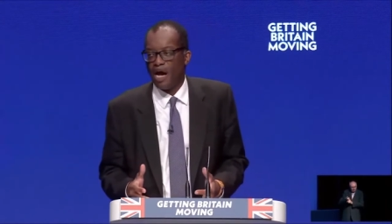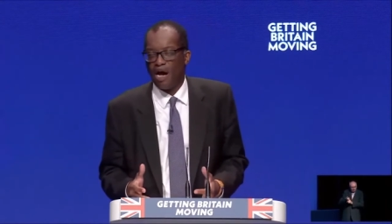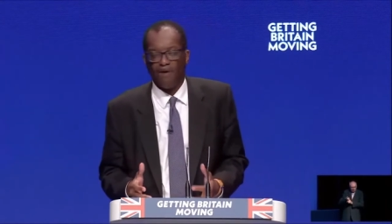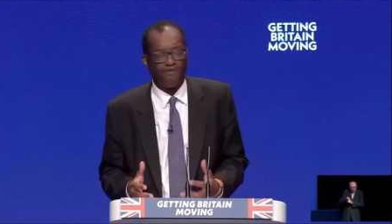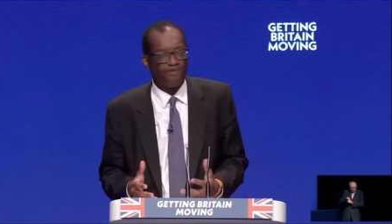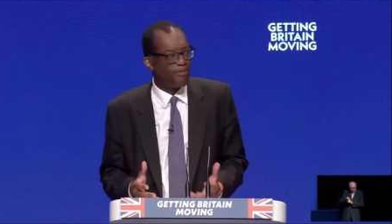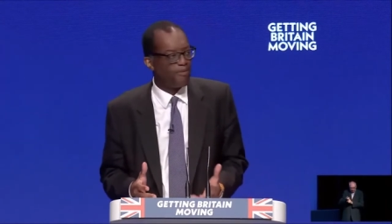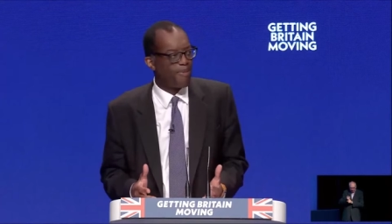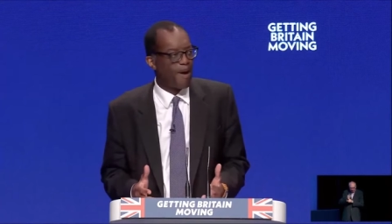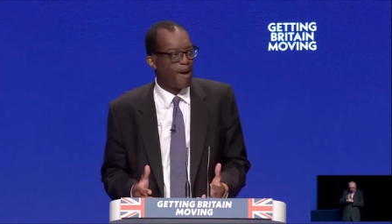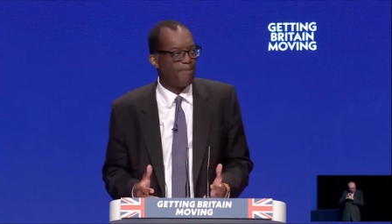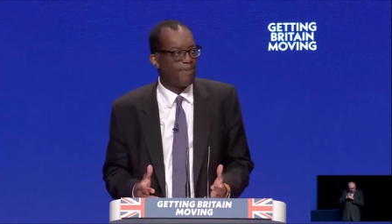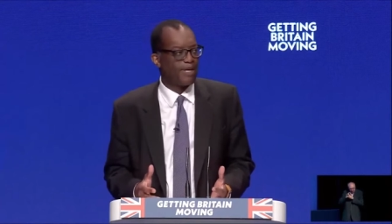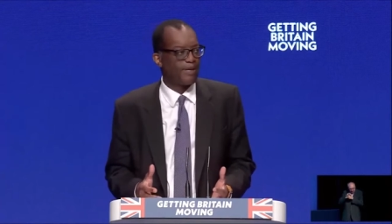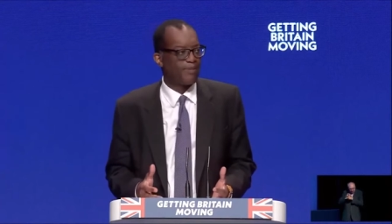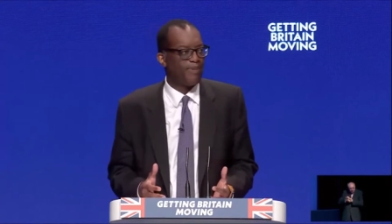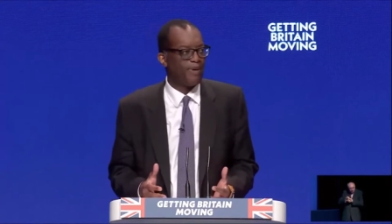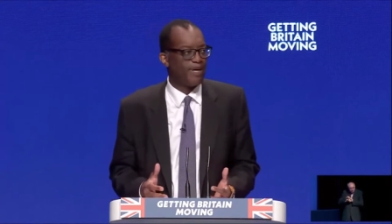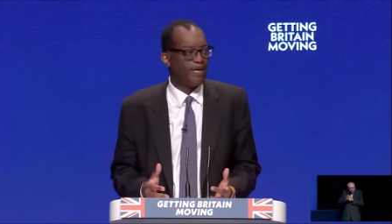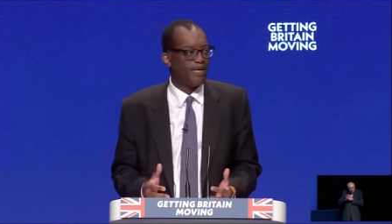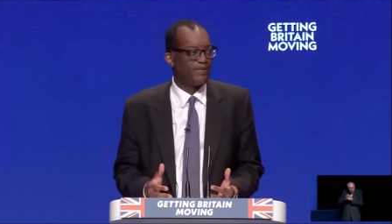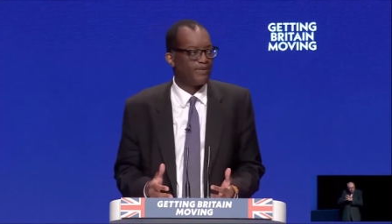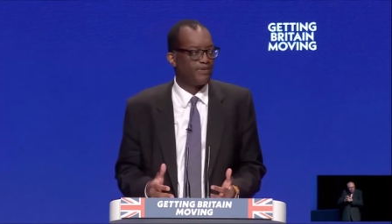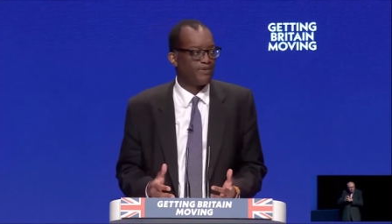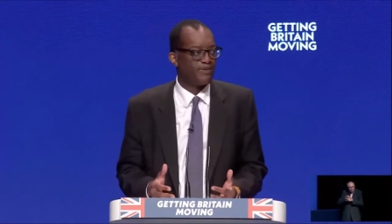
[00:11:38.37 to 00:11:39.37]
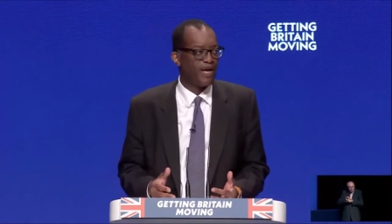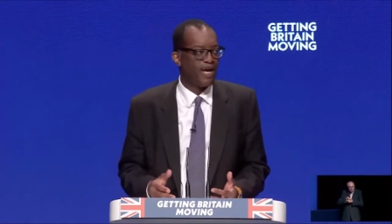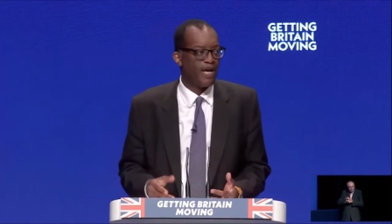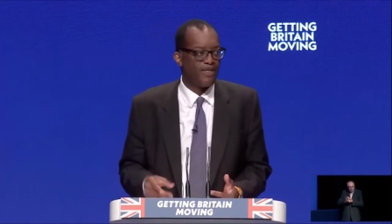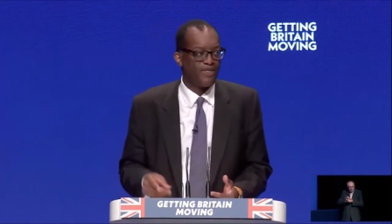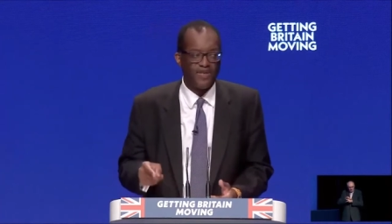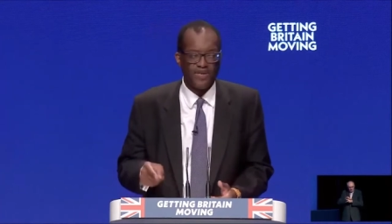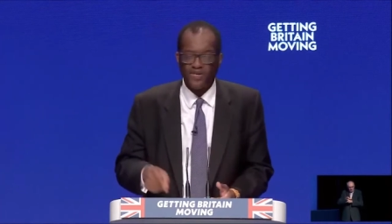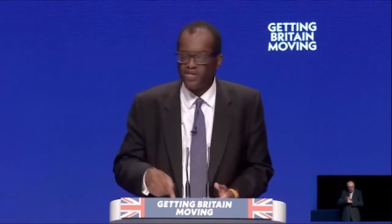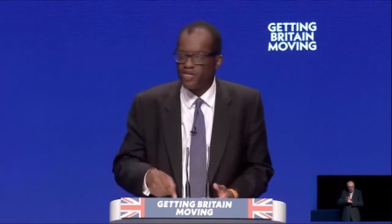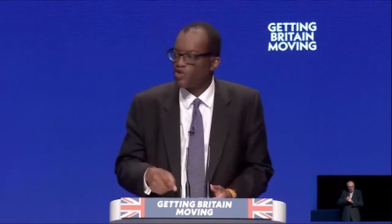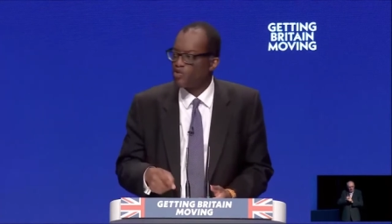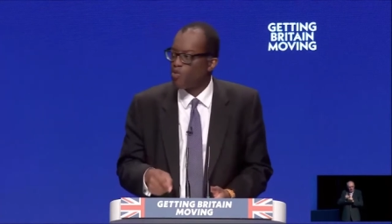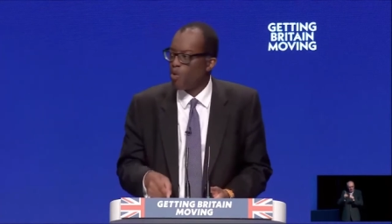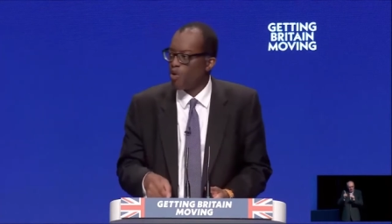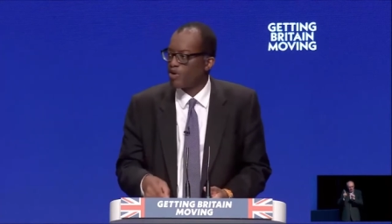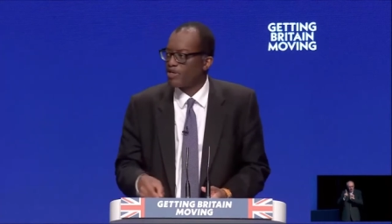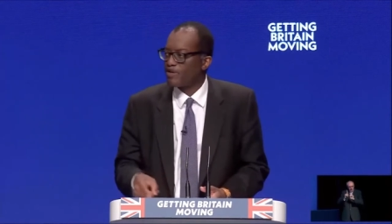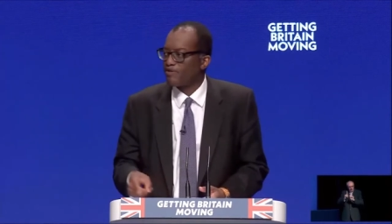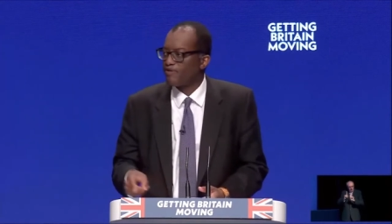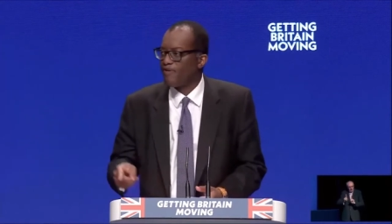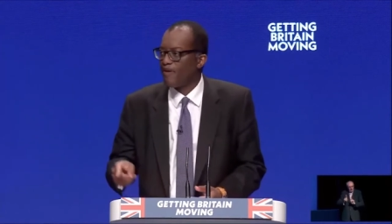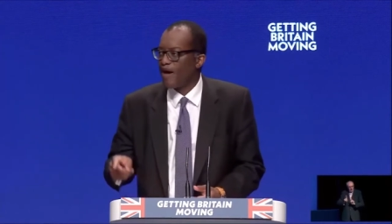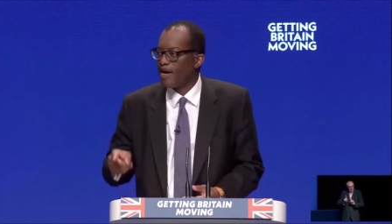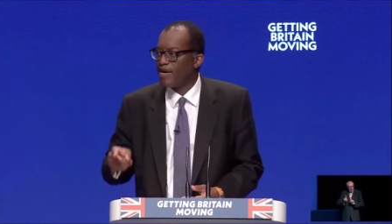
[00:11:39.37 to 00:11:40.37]
of the public purse. This is
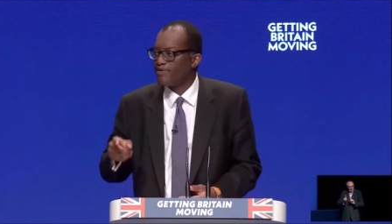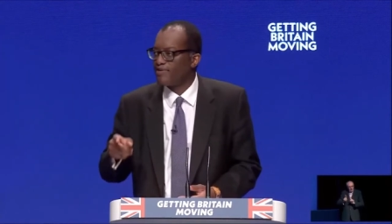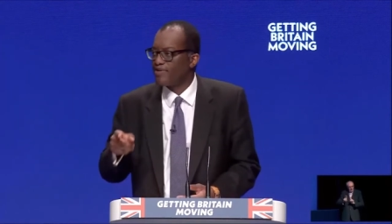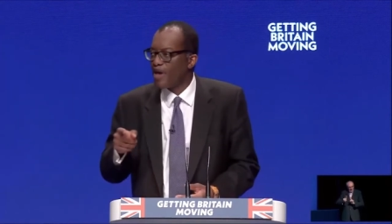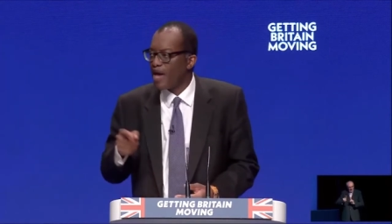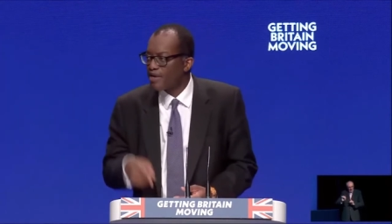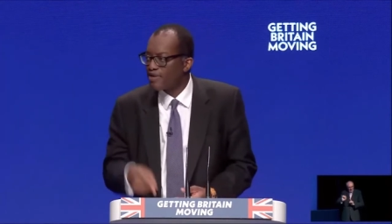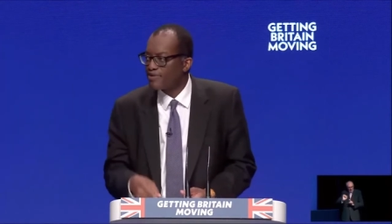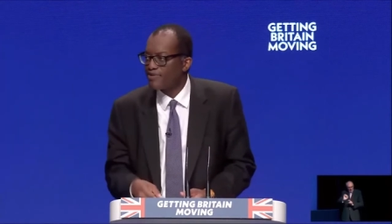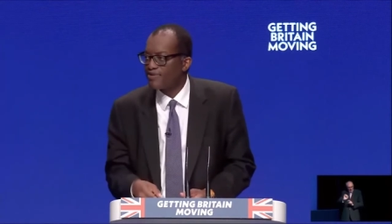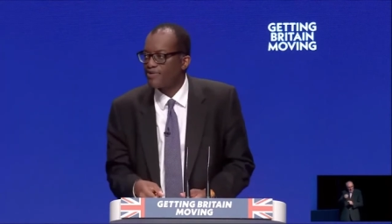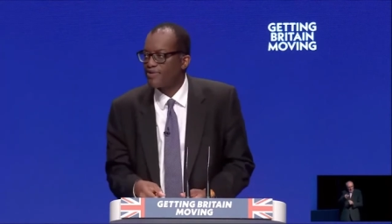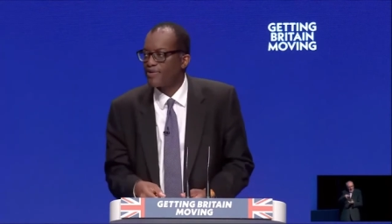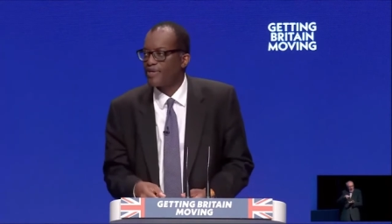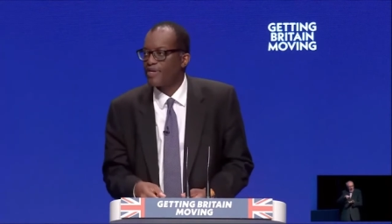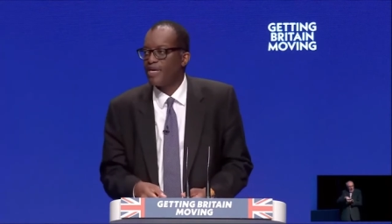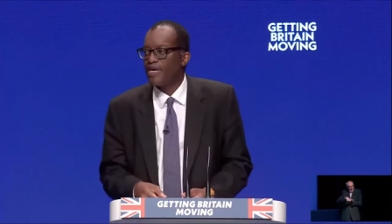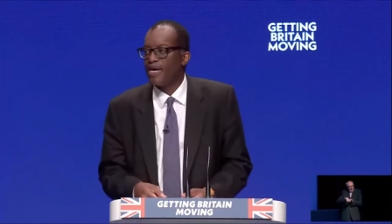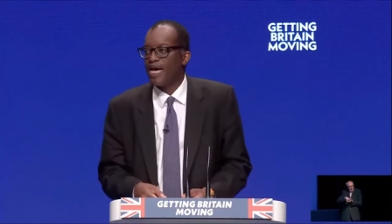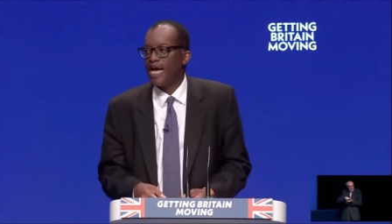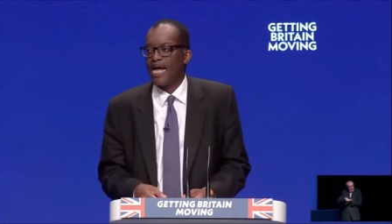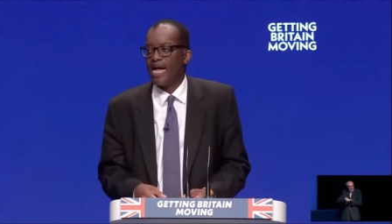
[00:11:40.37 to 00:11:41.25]
what defines us